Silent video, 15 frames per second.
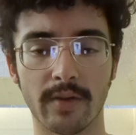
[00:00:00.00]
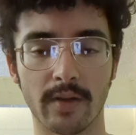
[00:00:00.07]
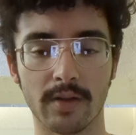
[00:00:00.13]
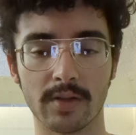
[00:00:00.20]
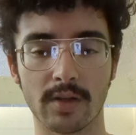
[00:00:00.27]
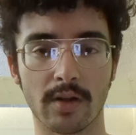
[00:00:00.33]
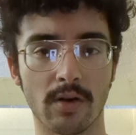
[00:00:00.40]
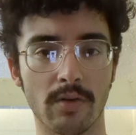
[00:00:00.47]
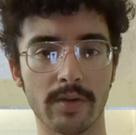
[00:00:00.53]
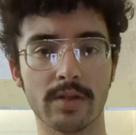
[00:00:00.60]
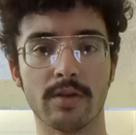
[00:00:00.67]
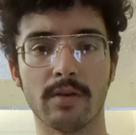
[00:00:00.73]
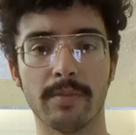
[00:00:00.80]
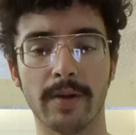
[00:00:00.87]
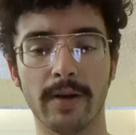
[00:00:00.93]
and he's like always
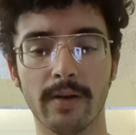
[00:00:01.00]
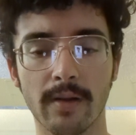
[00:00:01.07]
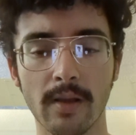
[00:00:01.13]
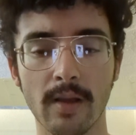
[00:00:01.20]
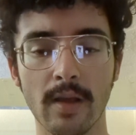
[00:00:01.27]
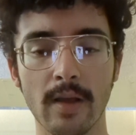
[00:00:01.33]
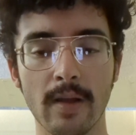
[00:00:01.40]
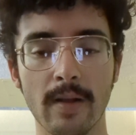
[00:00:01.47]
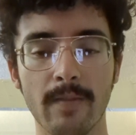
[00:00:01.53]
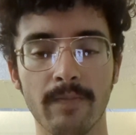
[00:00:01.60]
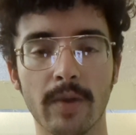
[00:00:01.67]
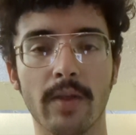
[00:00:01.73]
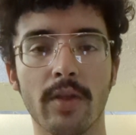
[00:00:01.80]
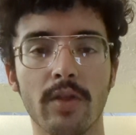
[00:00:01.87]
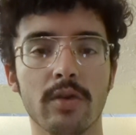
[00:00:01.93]
in her bed.
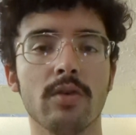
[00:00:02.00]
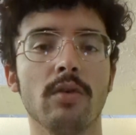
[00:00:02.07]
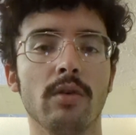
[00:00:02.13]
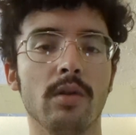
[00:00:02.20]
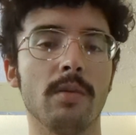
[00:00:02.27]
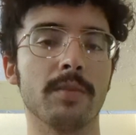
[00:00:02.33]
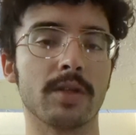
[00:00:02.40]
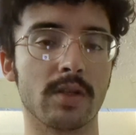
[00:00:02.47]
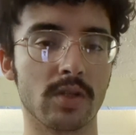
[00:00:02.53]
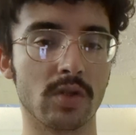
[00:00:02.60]
And then the Ghulam like